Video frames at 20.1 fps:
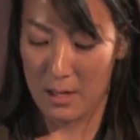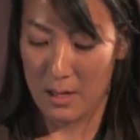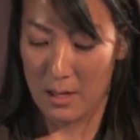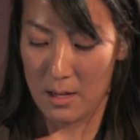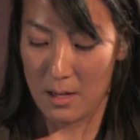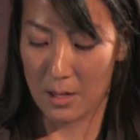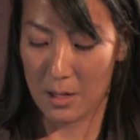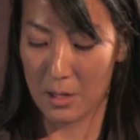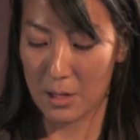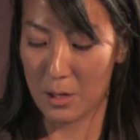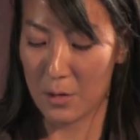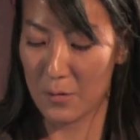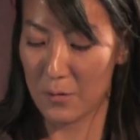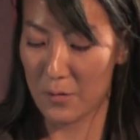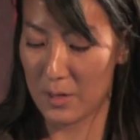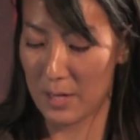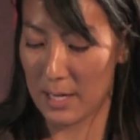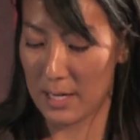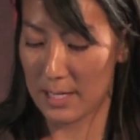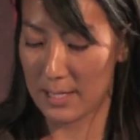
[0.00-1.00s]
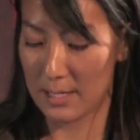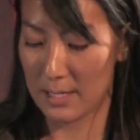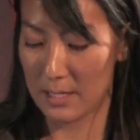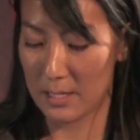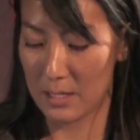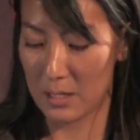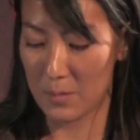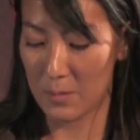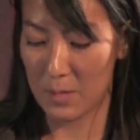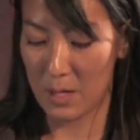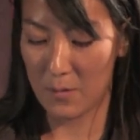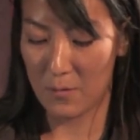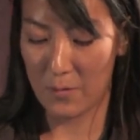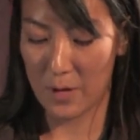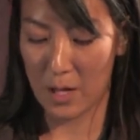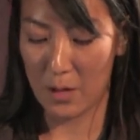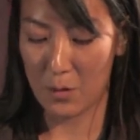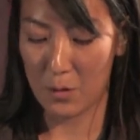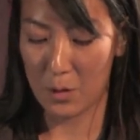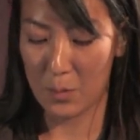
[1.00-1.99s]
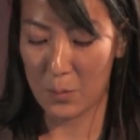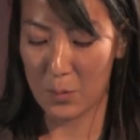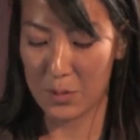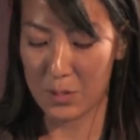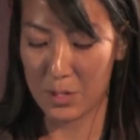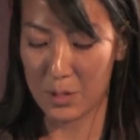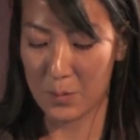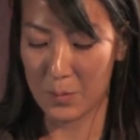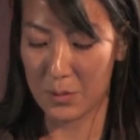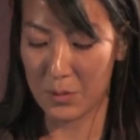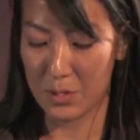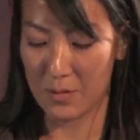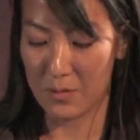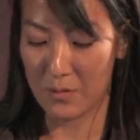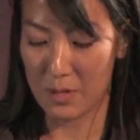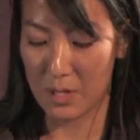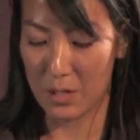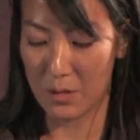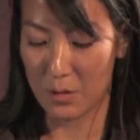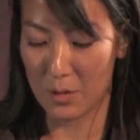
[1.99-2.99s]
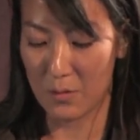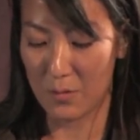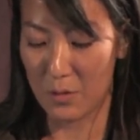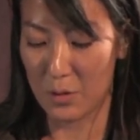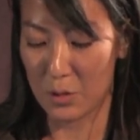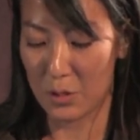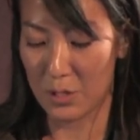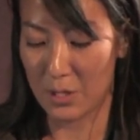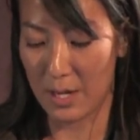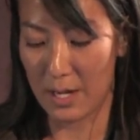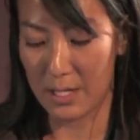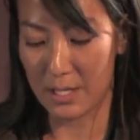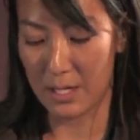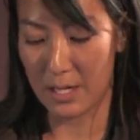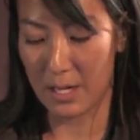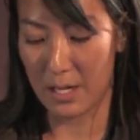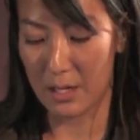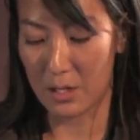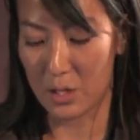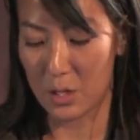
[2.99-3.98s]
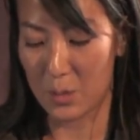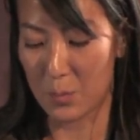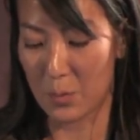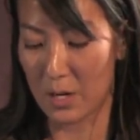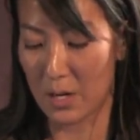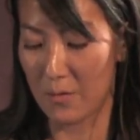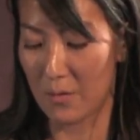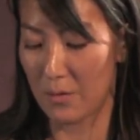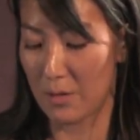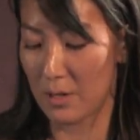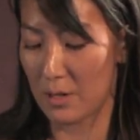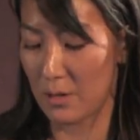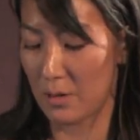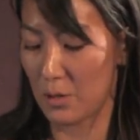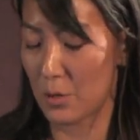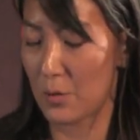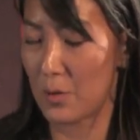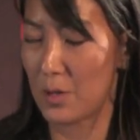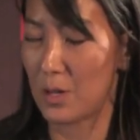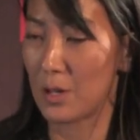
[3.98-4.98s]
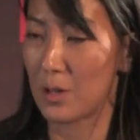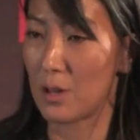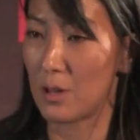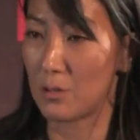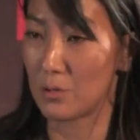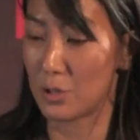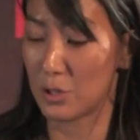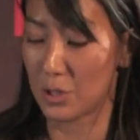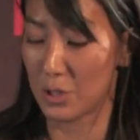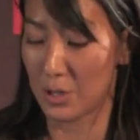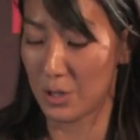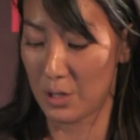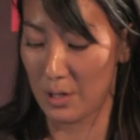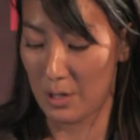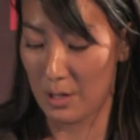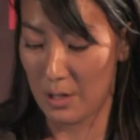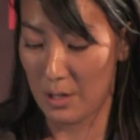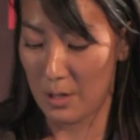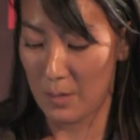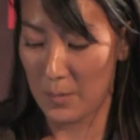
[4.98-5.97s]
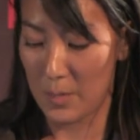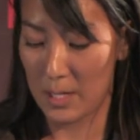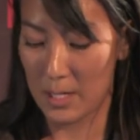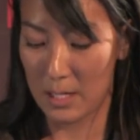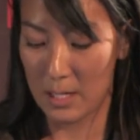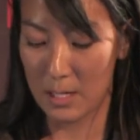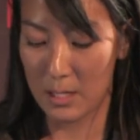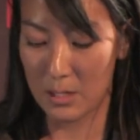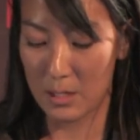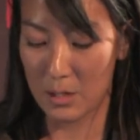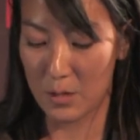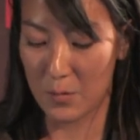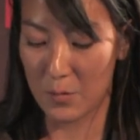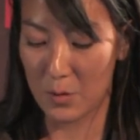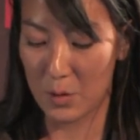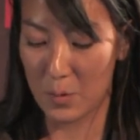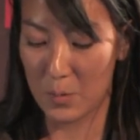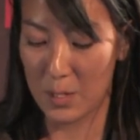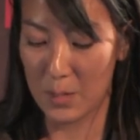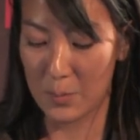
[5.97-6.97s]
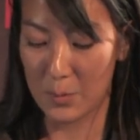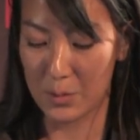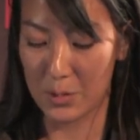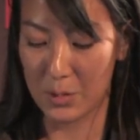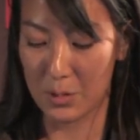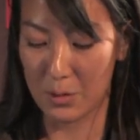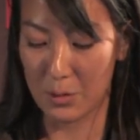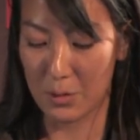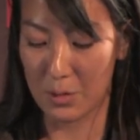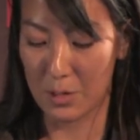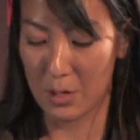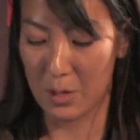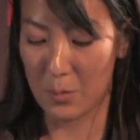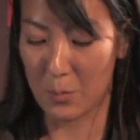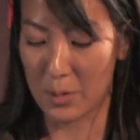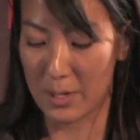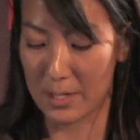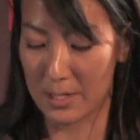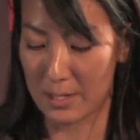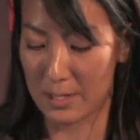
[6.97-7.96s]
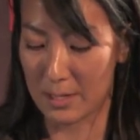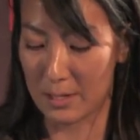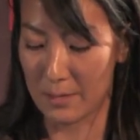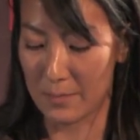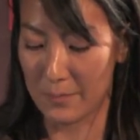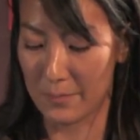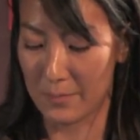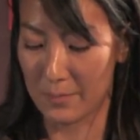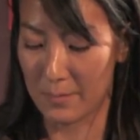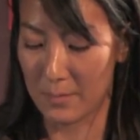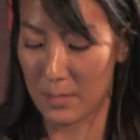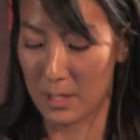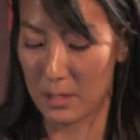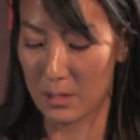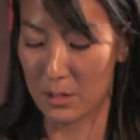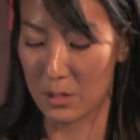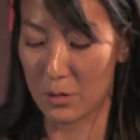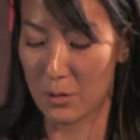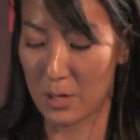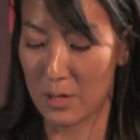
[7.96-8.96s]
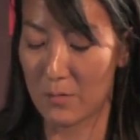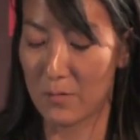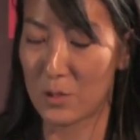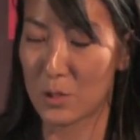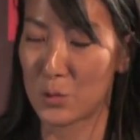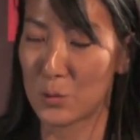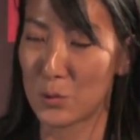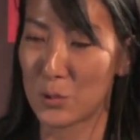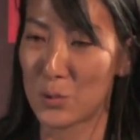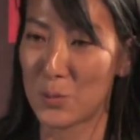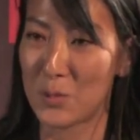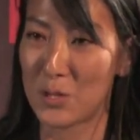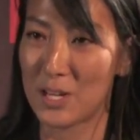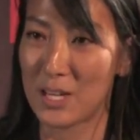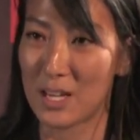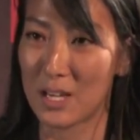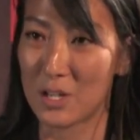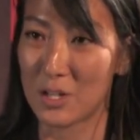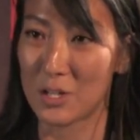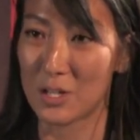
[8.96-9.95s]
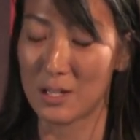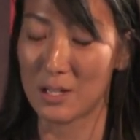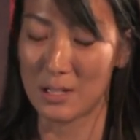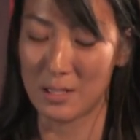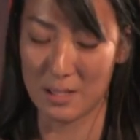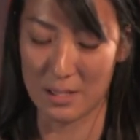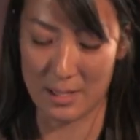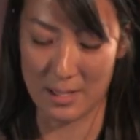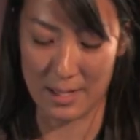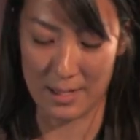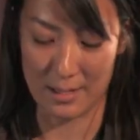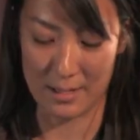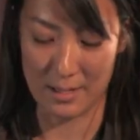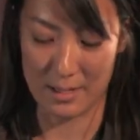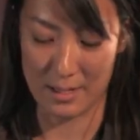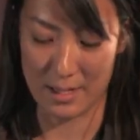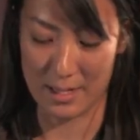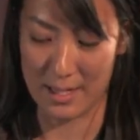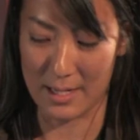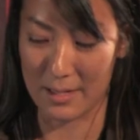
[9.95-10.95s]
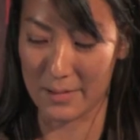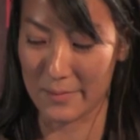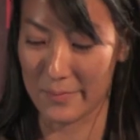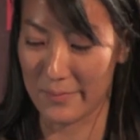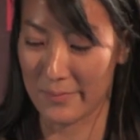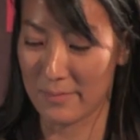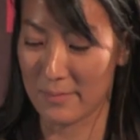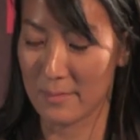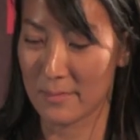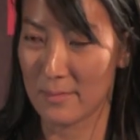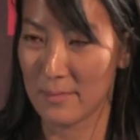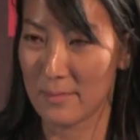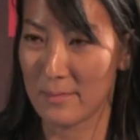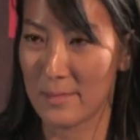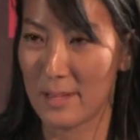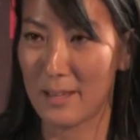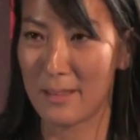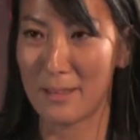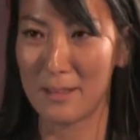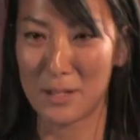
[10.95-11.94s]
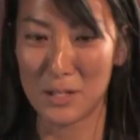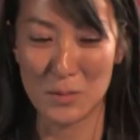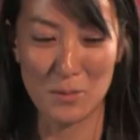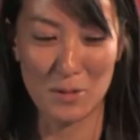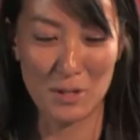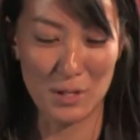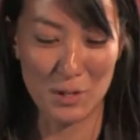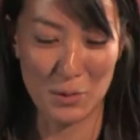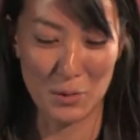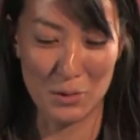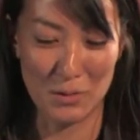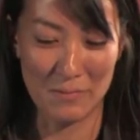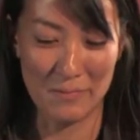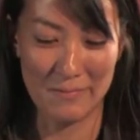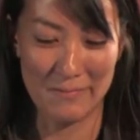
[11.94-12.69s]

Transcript: a clear phonetic system that followed the principles of Neo-Confucian ideology prevalent in the Korean culture made it easier for the people to learn and embrace it. It's a great visual communication and design study. I think it's pretty cool.